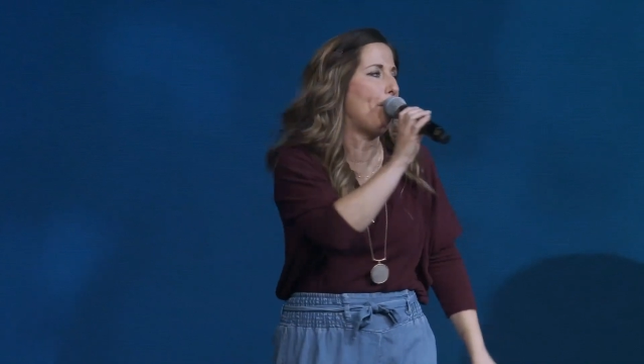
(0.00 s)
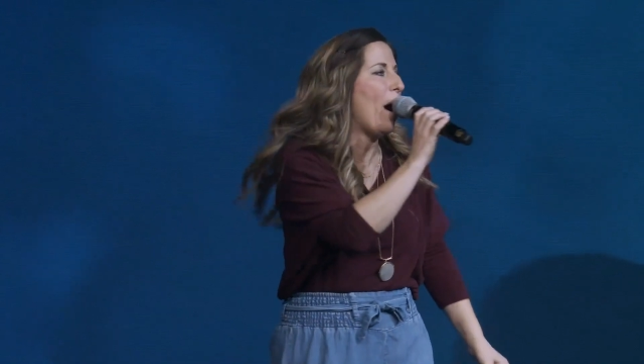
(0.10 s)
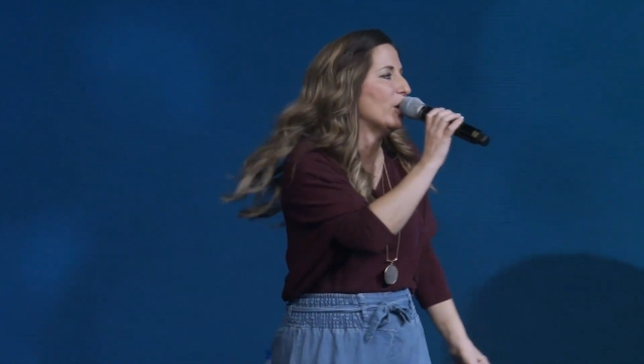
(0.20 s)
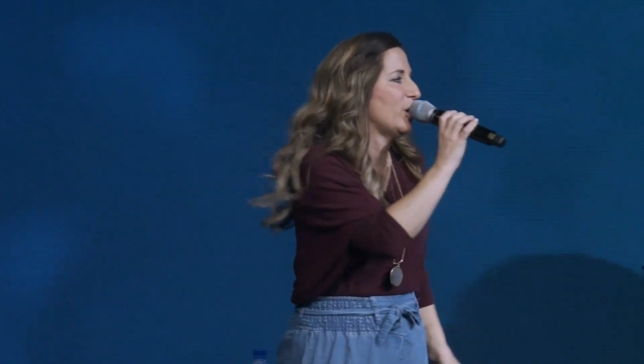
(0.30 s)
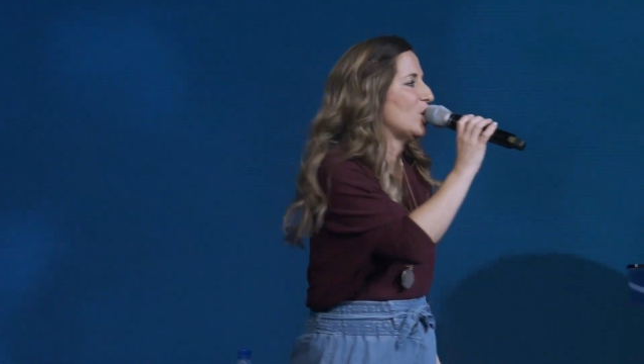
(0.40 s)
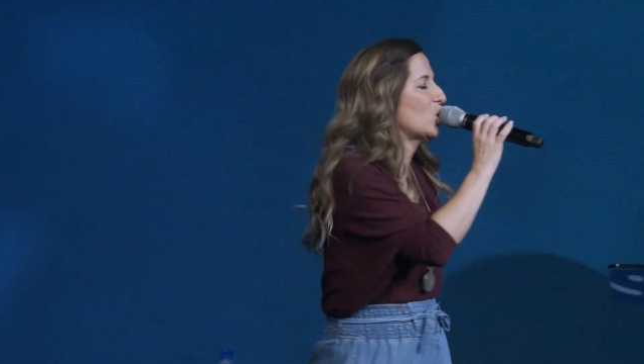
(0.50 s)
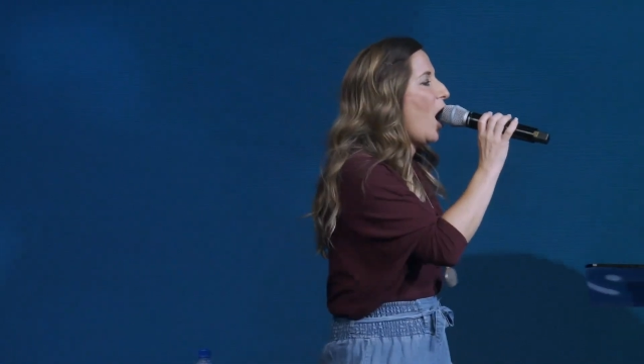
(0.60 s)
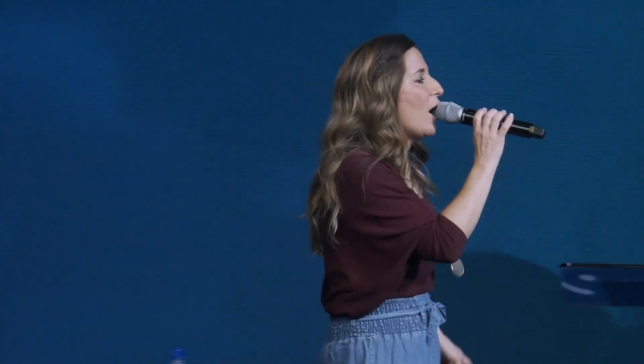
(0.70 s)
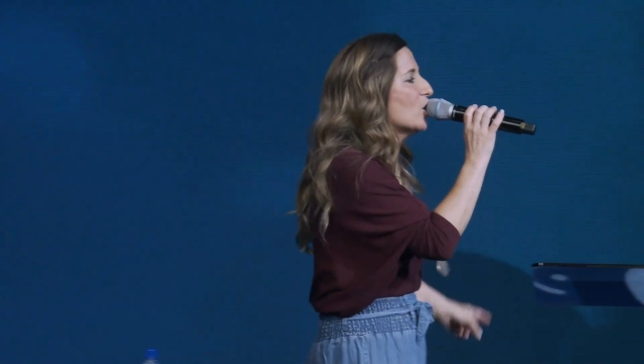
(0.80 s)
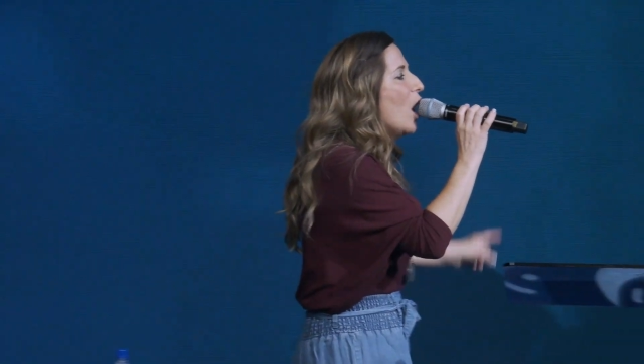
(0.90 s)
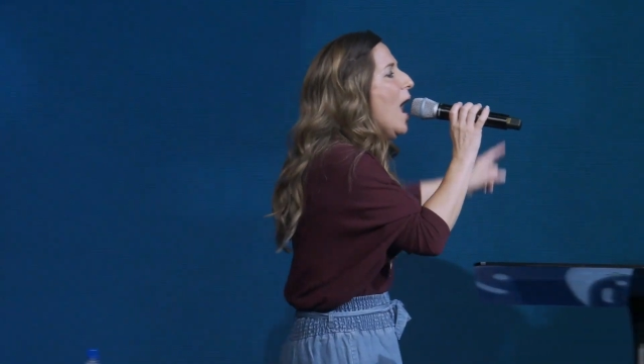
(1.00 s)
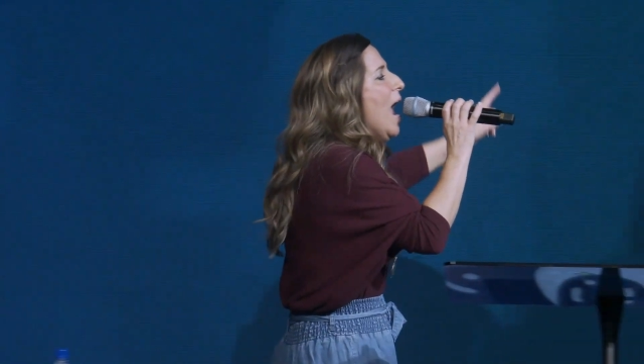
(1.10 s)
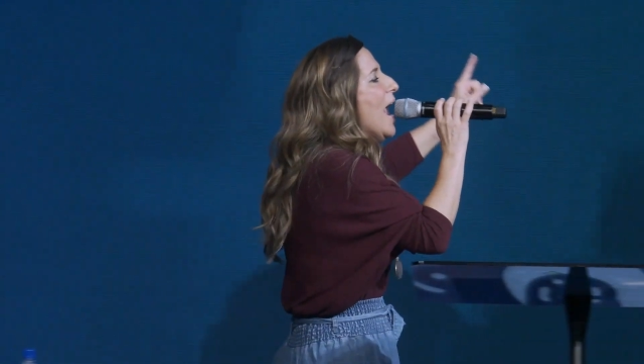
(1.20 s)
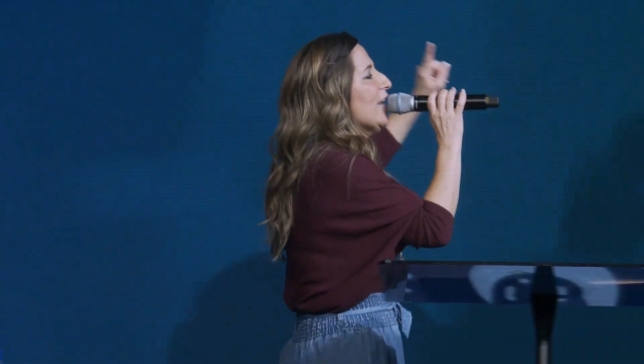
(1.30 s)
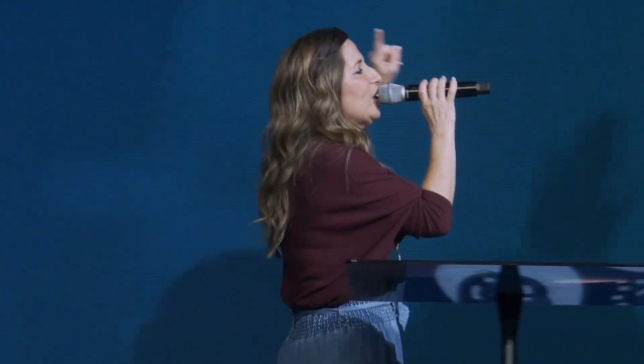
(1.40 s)
birth the church,
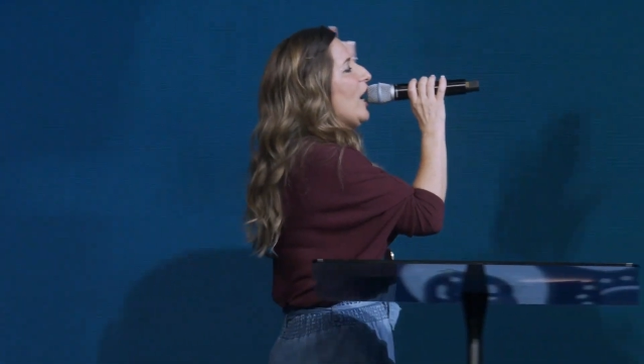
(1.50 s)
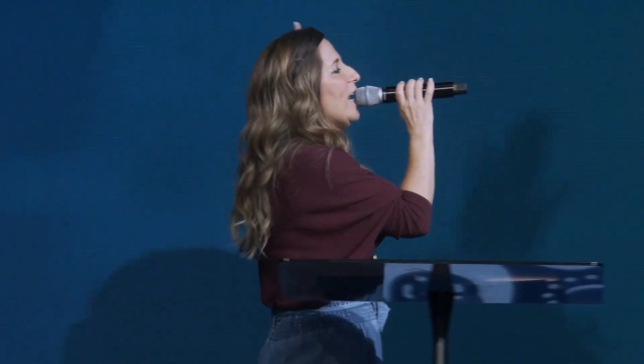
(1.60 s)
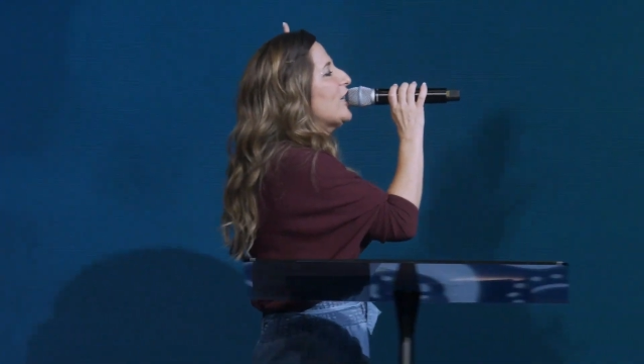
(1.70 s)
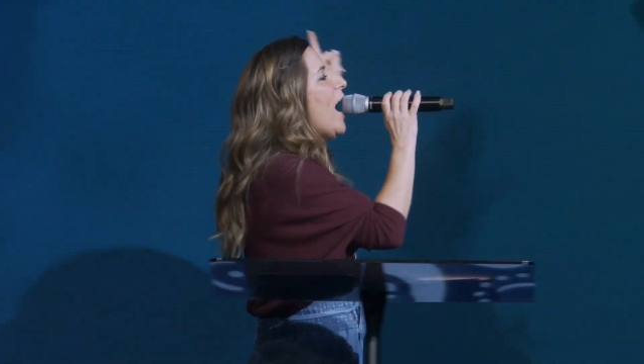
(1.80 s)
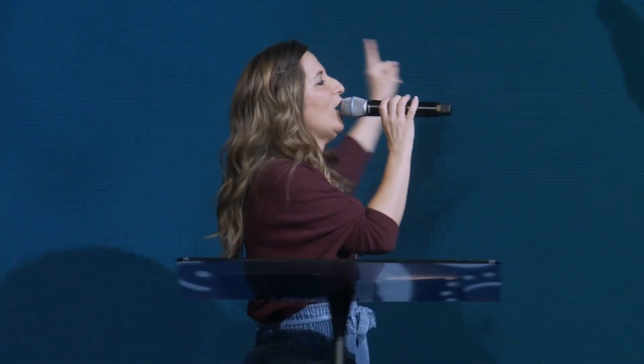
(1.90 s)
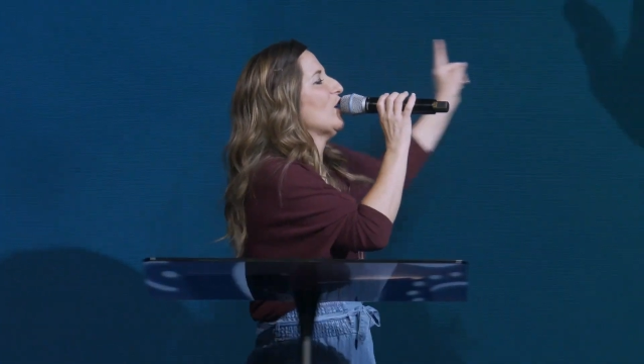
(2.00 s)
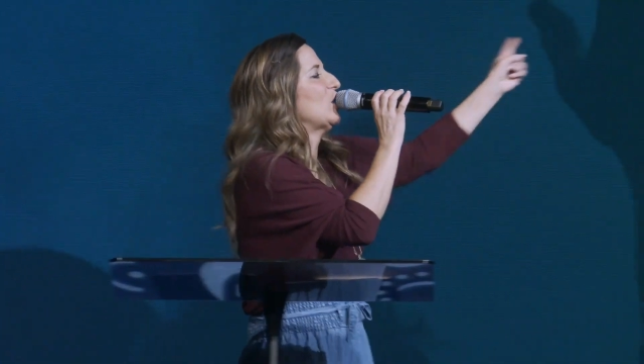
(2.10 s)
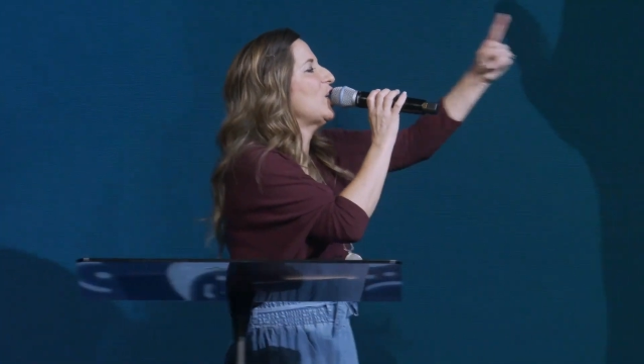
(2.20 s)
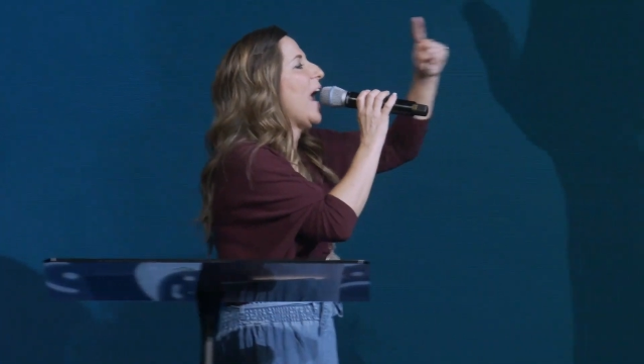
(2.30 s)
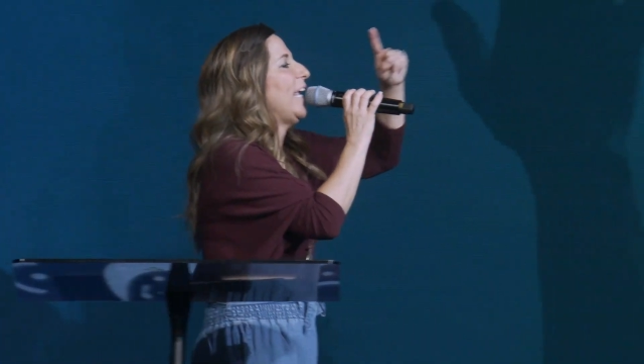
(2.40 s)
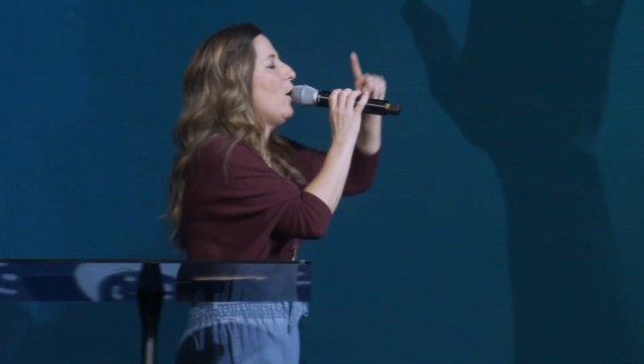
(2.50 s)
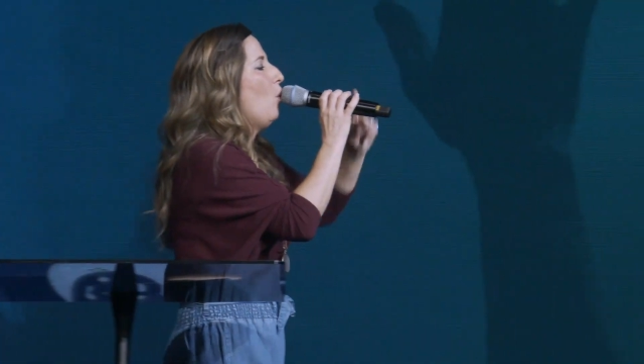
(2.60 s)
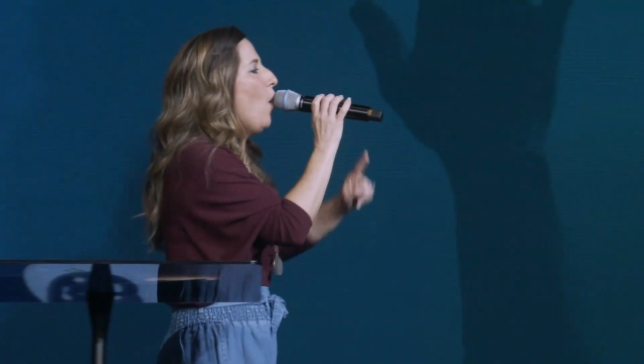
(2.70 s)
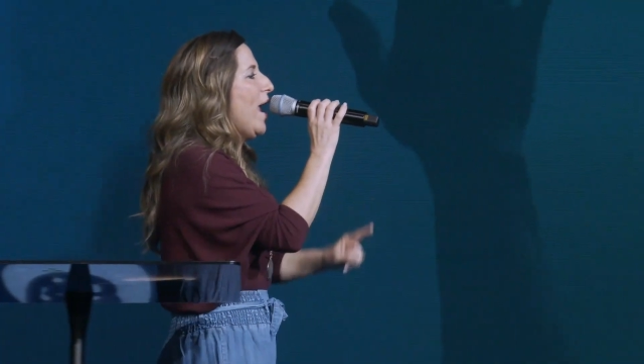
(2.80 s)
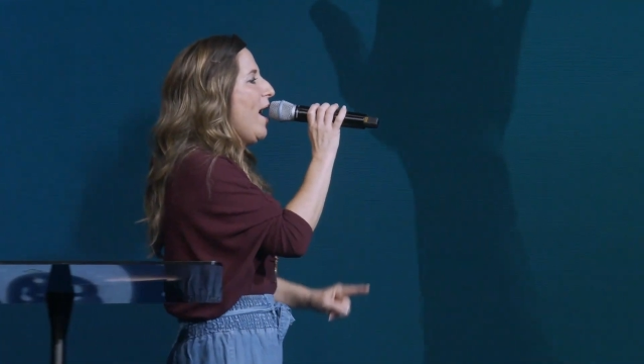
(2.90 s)
it's going to take a
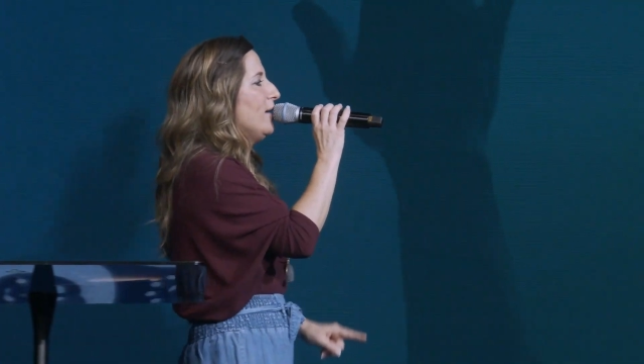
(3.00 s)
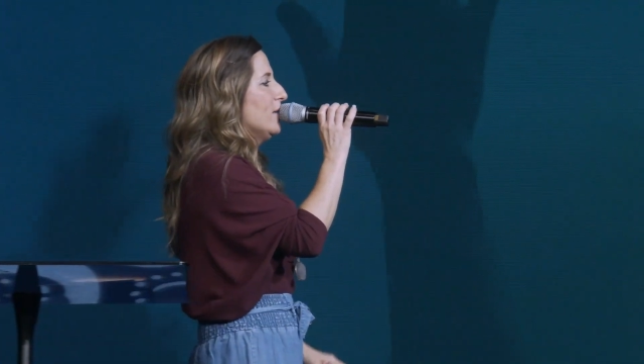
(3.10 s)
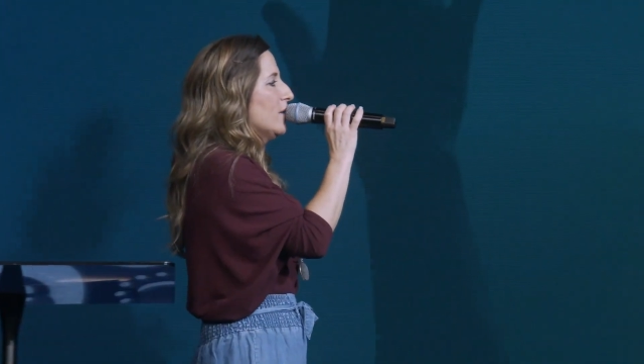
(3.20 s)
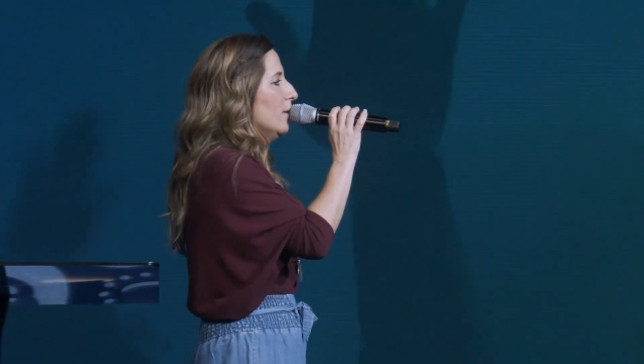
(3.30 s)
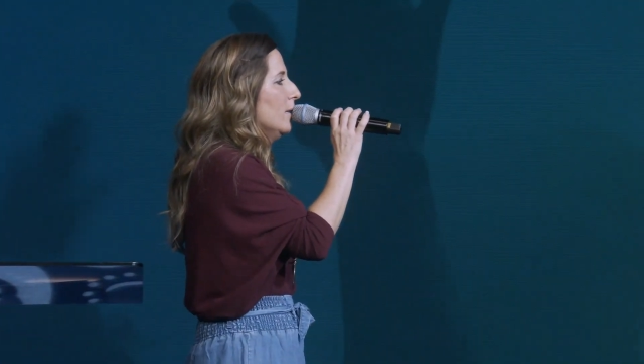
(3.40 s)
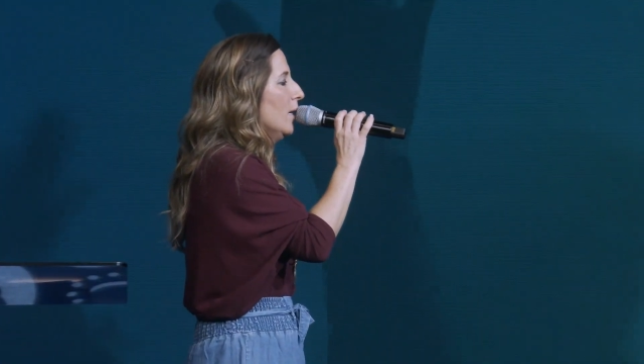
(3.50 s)
second wind.